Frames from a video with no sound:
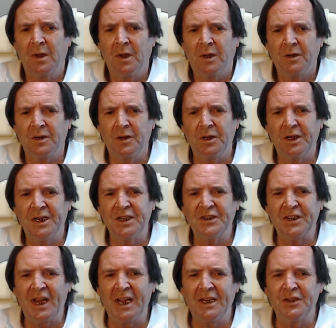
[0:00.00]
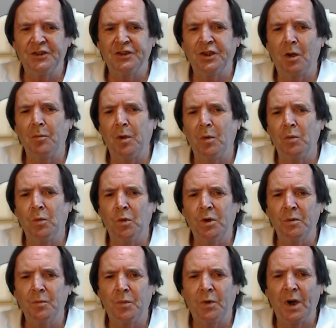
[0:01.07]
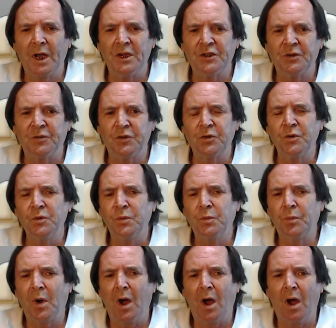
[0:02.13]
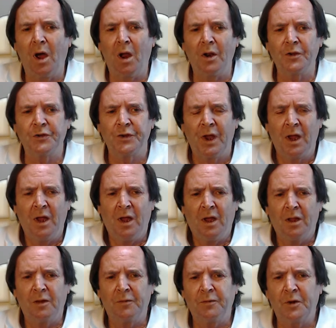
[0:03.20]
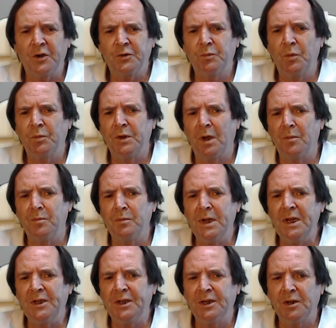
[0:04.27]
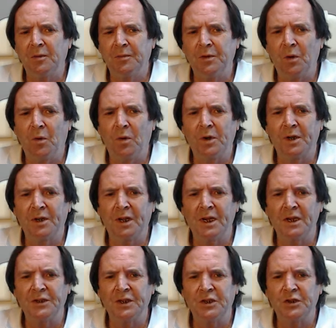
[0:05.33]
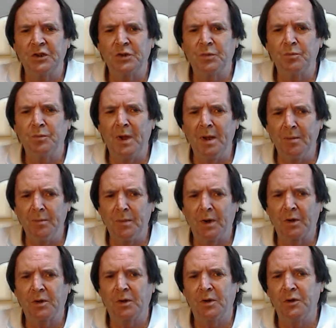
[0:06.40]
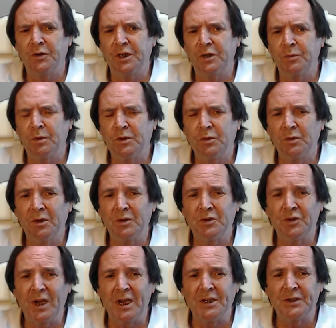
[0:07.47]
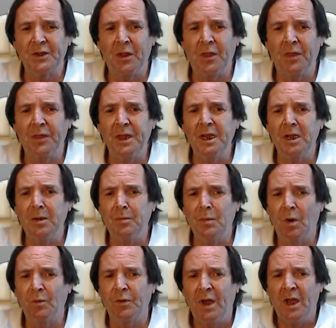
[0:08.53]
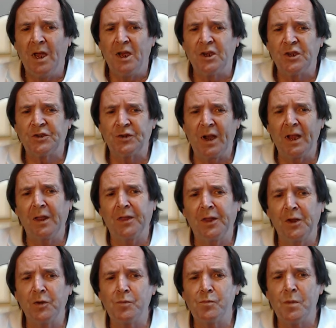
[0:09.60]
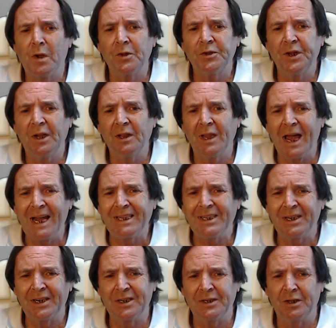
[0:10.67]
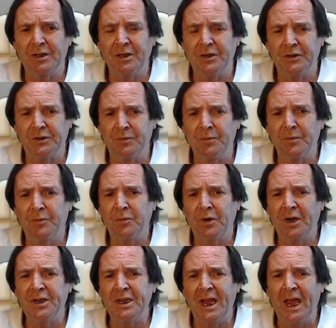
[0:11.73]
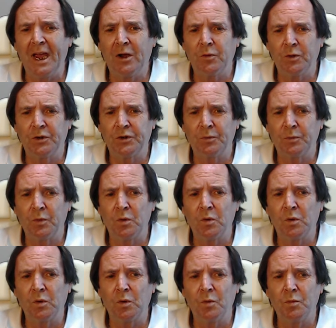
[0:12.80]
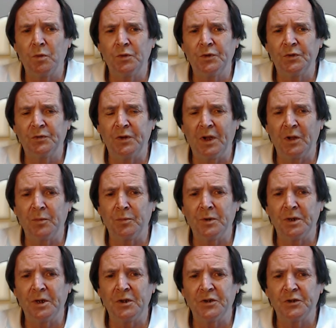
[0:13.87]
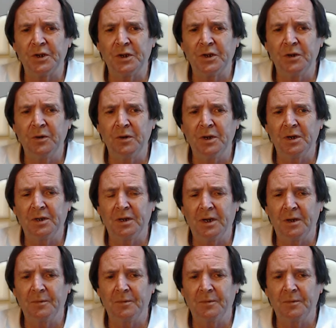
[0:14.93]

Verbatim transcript: Now the Kazan summit will comprise of two parts. The first will be a meeting of the organization's member countries which will address the theme of strengthening multilateralism for an equitable global development and security.